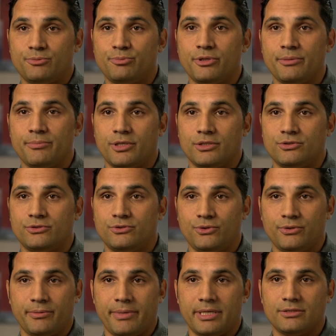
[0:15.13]
pretty much
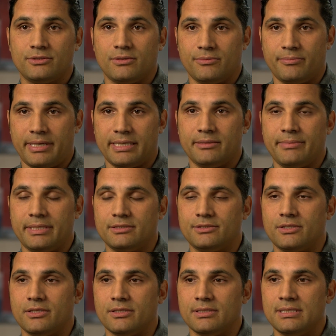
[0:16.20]
two-dimensional,
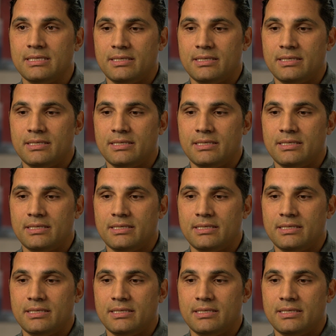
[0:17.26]
bi-dimensional.